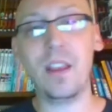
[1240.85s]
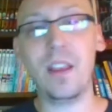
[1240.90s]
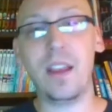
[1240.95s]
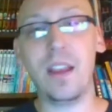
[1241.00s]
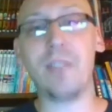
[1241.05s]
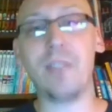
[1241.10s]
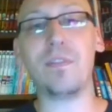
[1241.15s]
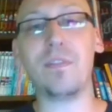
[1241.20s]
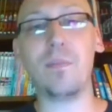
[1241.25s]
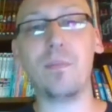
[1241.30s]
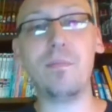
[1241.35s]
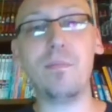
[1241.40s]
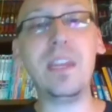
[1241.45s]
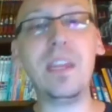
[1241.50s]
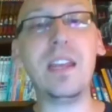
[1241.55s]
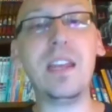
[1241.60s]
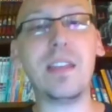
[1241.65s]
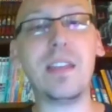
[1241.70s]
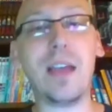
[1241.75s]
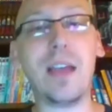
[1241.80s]
And for
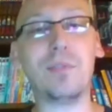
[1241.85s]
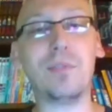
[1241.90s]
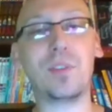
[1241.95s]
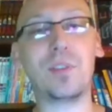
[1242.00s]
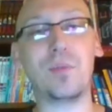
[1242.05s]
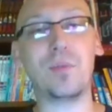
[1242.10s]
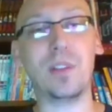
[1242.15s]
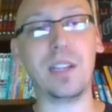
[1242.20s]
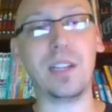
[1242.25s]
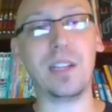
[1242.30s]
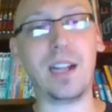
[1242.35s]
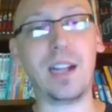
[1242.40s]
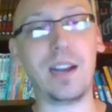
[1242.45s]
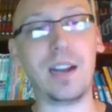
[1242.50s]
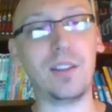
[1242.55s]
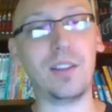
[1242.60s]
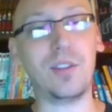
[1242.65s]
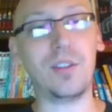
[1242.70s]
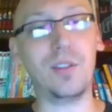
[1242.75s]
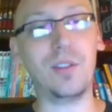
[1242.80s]
me, that was really kind
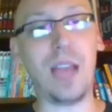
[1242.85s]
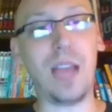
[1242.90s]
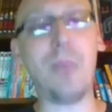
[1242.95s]
of the